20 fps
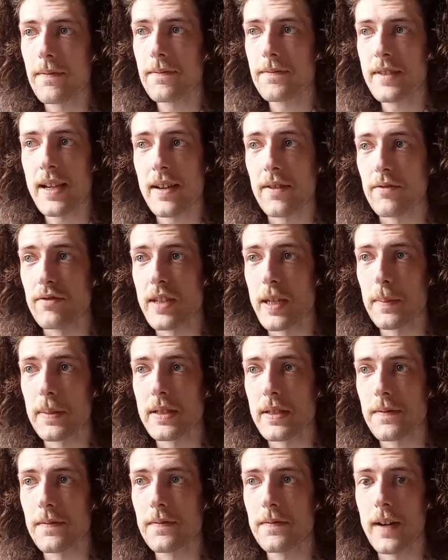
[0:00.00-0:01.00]
tell Reaper
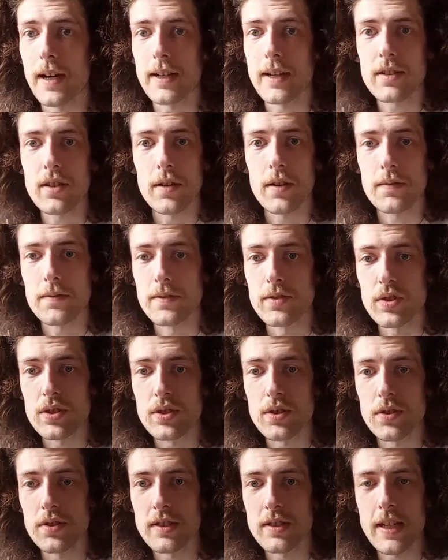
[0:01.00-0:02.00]
to fuck off and just
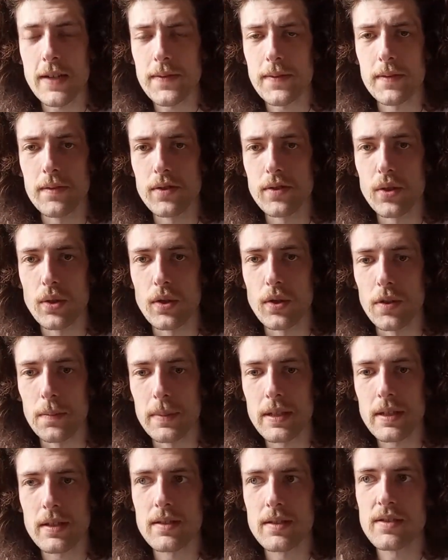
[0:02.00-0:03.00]
use a different DAW,
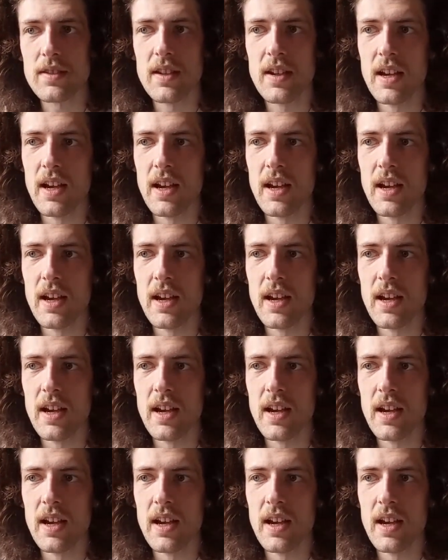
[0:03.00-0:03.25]
because